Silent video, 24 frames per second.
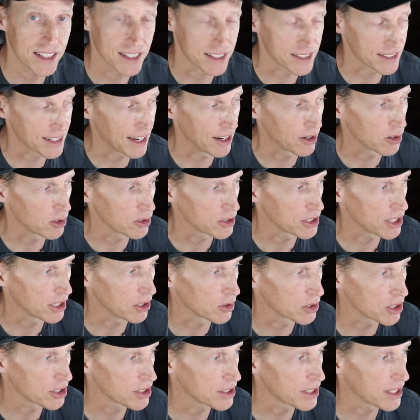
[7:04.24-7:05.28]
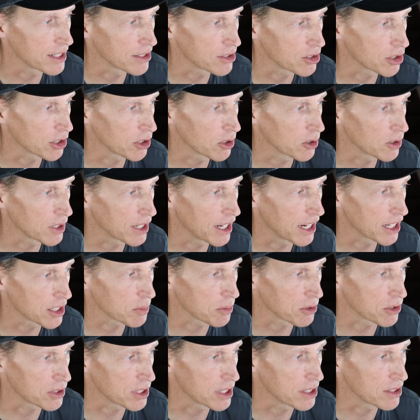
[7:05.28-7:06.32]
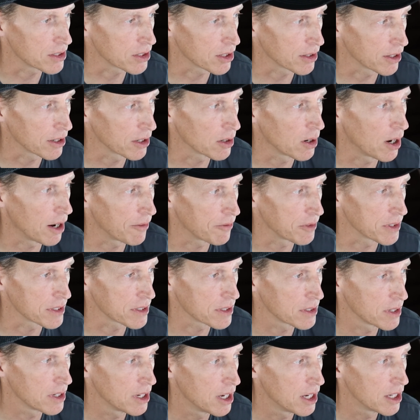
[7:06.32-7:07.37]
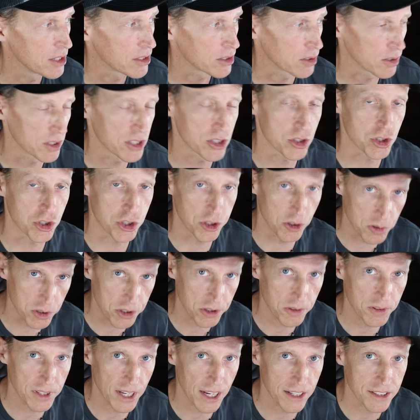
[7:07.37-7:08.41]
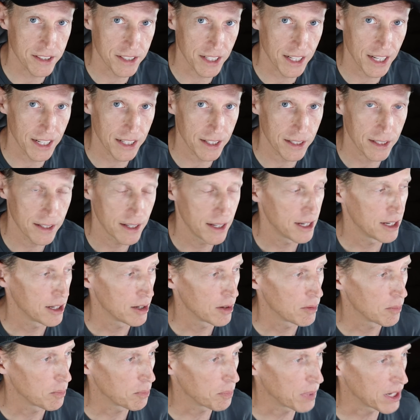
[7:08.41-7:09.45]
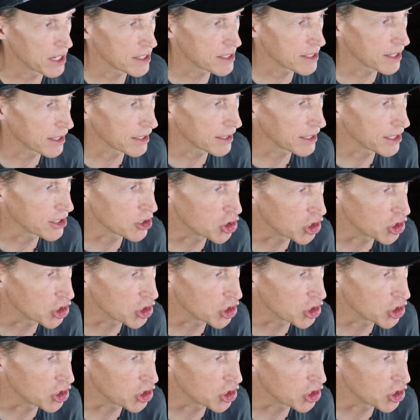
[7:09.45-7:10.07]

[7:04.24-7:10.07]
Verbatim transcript: its counterintelligence and security expertise, to their office. So this is June 2008. Basically,